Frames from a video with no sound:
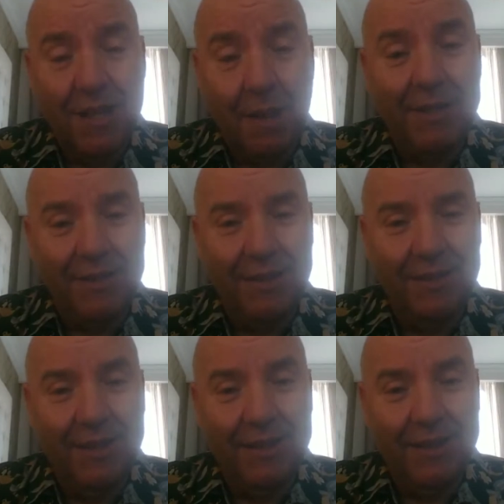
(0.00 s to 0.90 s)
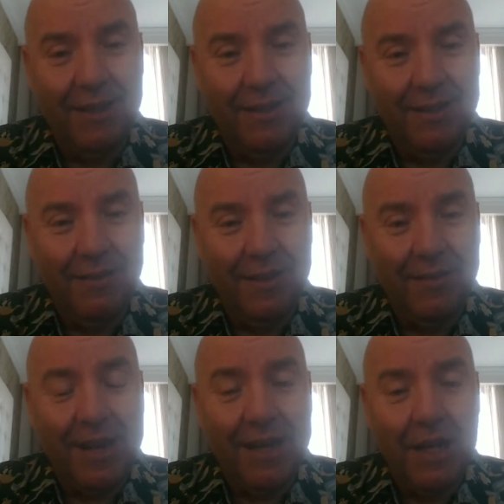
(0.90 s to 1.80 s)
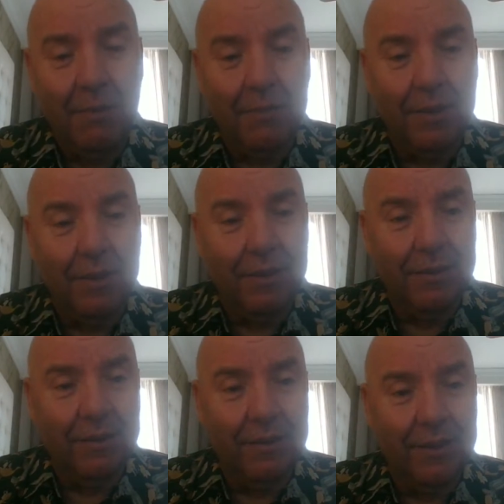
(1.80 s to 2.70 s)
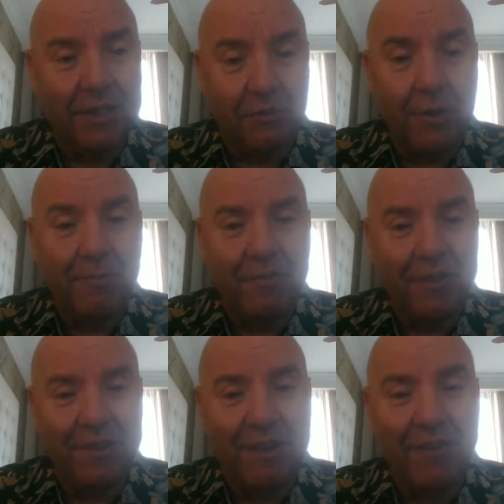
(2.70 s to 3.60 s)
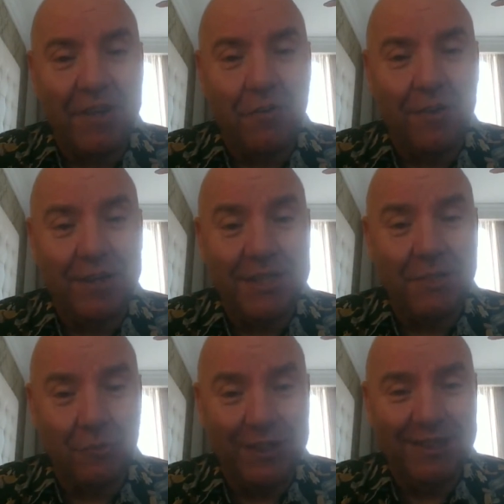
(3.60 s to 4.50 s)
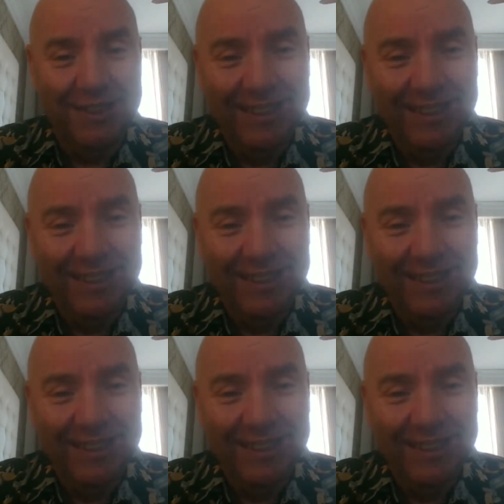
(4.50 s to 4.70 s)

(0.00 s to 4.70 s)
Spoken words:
mean, the if that helped, the script for the graphic novel is written.